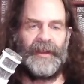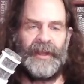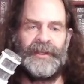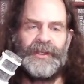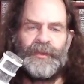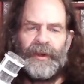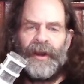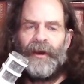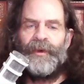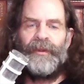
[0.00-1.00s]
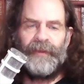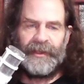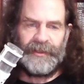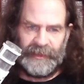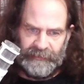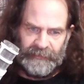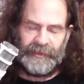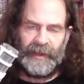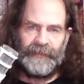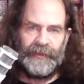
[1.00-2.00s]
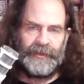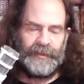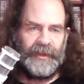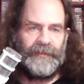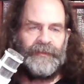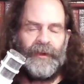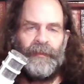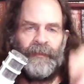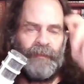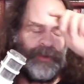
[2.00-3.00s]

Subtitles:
And here's where I will actually diverge a bit from